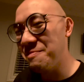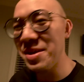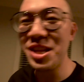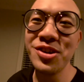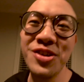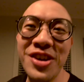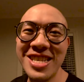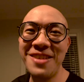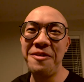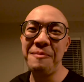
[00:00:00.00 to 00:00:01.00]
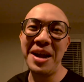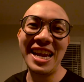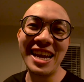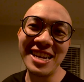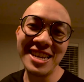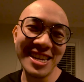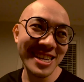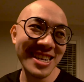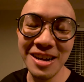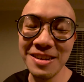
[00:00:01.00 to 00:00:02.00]
a bit too crazy for my
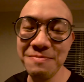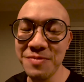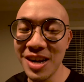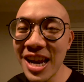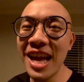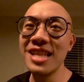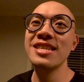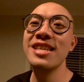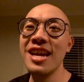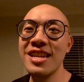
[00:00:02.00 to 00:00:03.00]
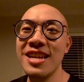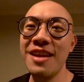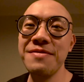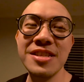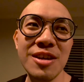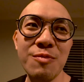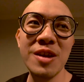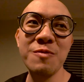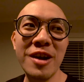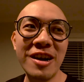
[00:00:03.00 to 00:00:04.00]
liking. I'm glad that everything
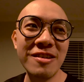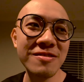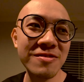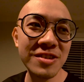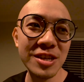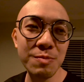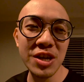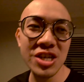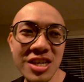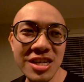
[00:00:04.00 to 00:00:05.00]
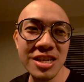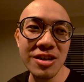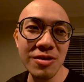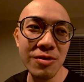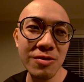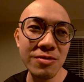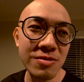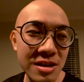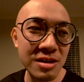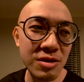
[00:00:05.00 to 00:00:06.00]
went well, especially the whole
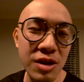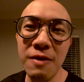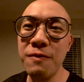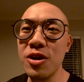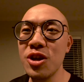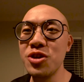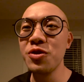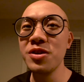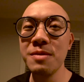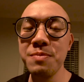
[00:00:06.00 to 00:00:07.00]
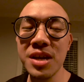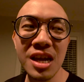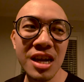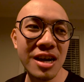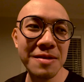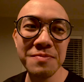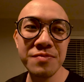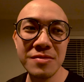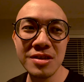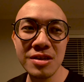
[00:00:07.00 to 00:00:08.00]
uh, looking for the drone and picking it up.
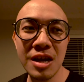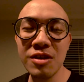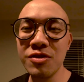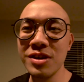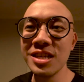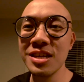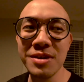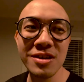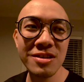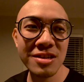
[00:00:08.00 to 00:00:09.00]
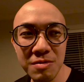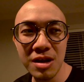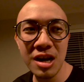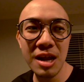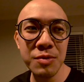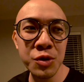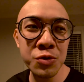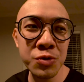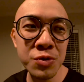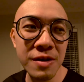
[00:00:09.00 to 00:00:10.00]
It's kind of crazy because we climbed
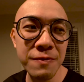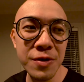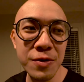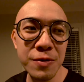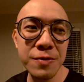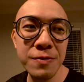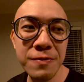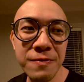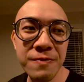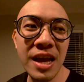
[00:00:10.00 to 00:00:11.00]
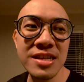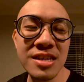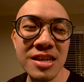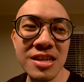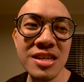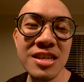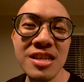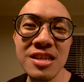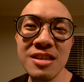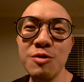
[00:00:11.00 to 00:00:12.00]
through a few
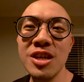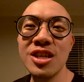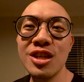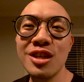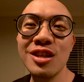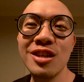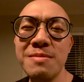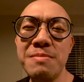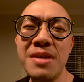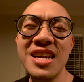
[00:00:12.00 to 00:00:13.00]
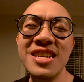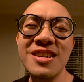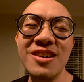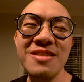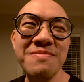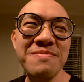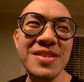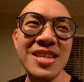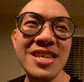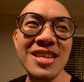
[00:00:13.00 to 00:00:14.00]
fences which might not
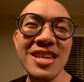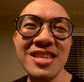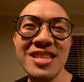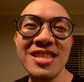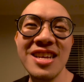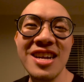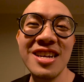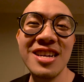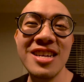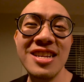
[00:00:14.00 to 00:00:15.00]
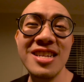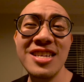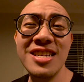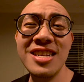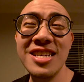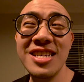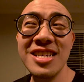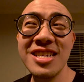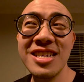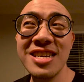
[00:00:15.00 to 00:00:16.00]
be exactly
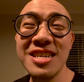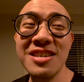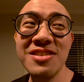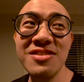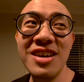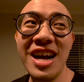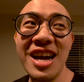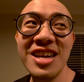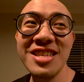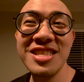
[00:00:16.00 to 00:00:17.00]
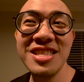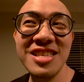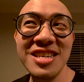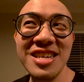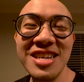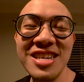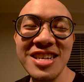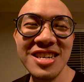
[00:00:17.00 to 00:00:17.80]
legal, I think.